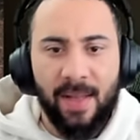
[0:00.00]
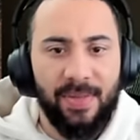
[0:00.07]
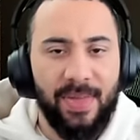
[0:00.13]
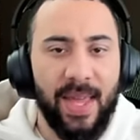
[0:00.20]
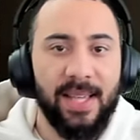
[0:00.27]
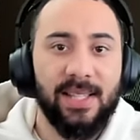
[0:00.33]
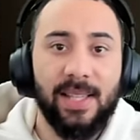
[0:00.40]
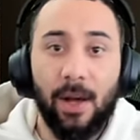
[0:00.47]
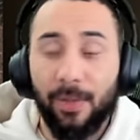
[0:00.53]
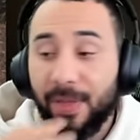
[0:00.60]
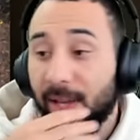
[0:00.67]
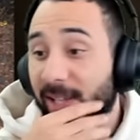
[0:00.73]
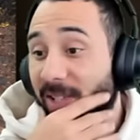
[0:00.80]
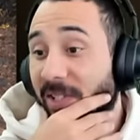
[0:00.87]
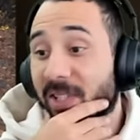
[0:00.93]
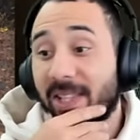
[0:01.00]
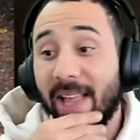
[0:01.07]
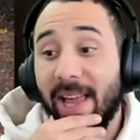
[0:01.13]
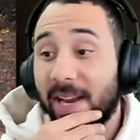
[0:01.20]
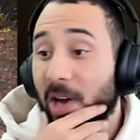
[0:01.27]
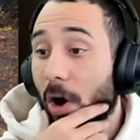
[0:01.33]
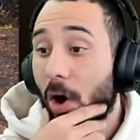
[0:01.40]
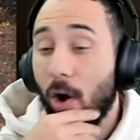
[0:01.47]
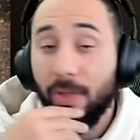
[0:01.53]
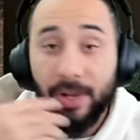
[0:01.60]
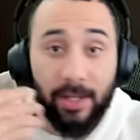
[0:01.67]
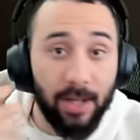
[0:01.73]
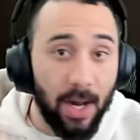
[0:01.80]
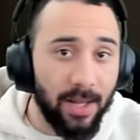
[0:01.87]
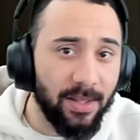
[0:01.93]
They sell things like all the
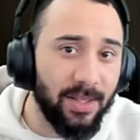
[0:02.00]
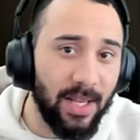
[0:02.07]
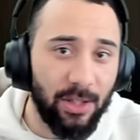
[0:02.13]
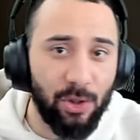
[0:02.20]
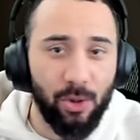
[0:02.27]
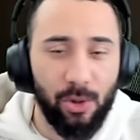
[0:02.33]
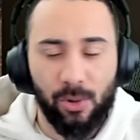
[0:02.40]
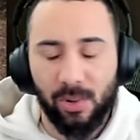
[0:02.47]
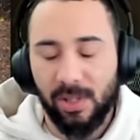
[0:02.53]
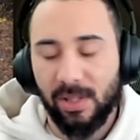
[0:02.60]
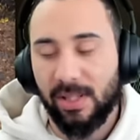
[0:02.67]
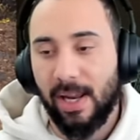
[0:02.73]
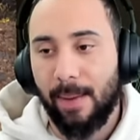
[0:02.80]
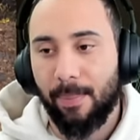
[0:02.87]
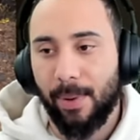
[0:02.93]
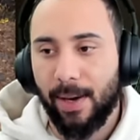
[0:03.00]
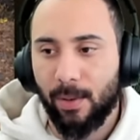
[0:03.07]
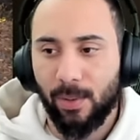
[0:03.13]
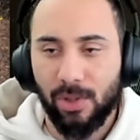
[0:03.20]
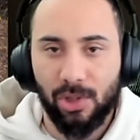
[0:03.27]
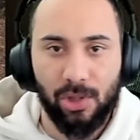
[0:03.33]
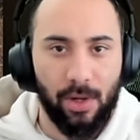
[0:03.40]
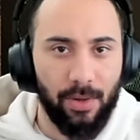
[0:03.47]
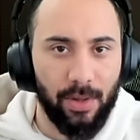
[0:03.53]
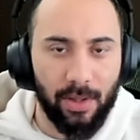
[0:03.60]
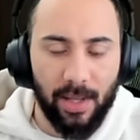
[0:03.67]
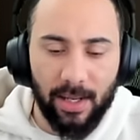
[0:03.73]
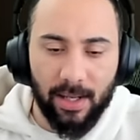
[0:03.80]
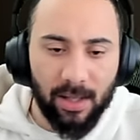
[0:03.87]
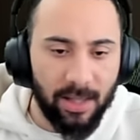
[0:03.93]
guns that you use in Daybreak, which are their
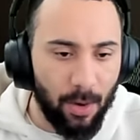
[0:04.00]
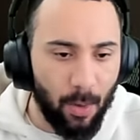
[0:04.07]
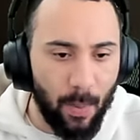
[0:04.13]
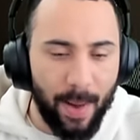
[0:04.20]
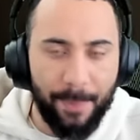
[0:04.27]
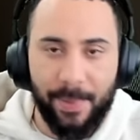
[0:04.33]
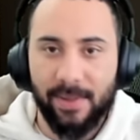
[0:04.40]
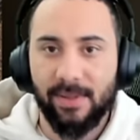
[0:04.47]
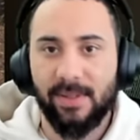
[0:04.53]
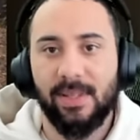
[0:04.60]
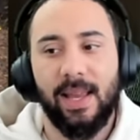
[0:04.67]
like CLEO weapons.